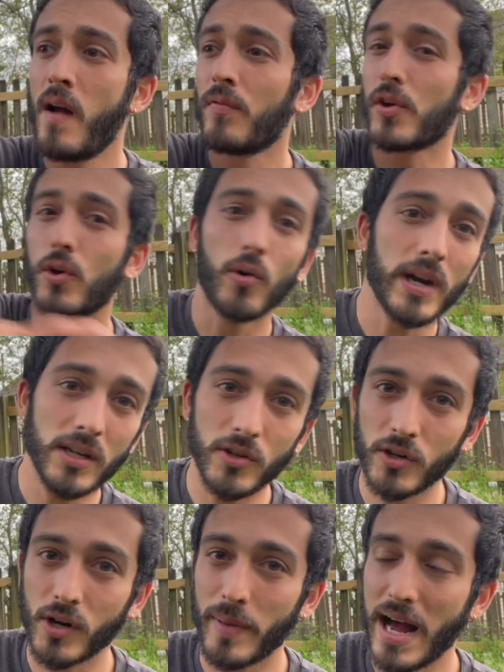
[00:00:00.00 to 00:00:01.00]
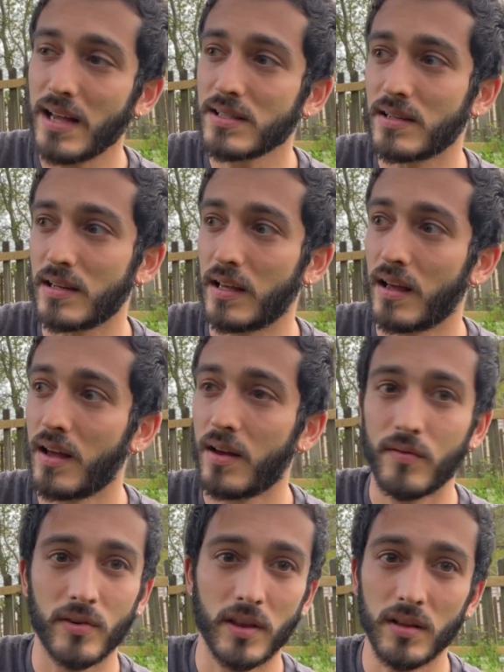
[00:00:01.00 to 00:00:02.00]
the greater your capacity
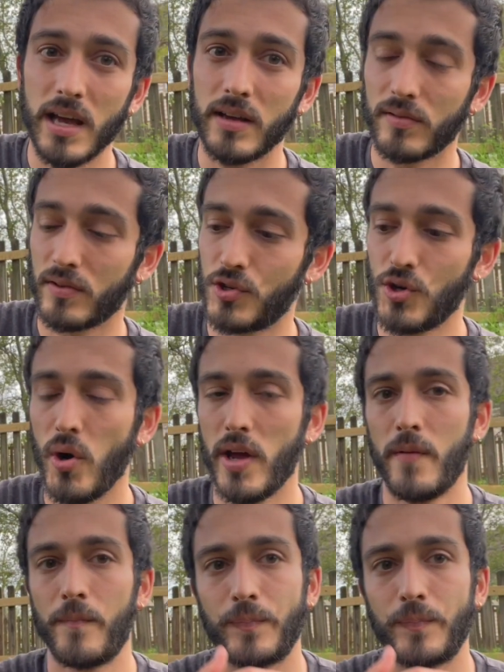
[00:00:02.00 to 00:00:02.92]
for the light, for the joy.